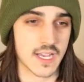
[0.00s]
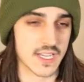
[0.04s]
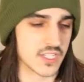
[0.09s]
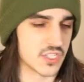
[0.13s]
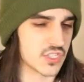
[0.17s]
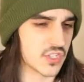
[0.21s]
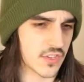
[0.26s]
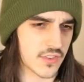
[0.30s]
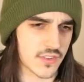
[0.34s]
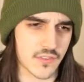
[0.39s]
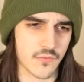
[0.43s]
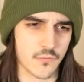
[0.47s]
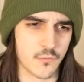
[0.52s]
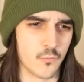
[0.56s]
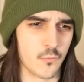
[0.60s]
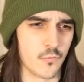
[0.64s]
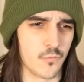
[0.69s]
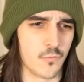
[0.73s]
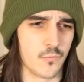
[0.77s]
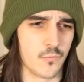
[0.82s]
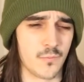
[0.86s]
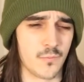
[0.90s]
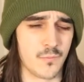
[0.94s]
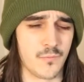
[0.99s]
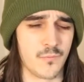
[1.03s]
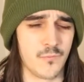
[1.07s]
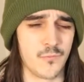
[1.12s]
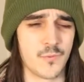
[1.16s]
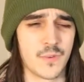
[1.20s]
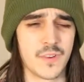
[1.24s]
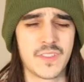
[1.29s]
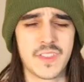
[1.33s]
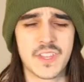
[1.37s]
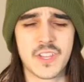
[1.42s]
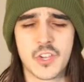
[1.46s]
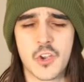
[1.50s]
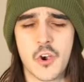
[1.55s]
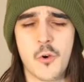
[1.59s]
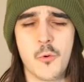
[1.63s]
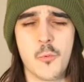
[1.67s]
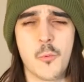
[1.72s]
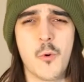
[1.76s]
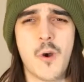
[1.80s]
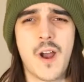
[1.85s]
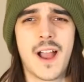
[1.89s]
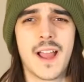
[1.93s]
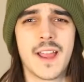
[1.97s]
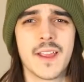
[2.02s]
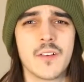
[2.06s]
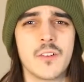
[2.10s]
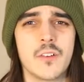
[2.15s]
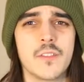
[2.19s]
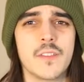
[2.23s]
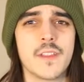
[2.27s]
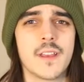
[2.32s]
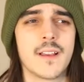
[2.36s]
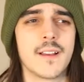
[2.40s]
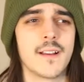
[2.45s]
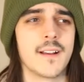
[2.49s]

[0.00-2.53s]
just really go wild.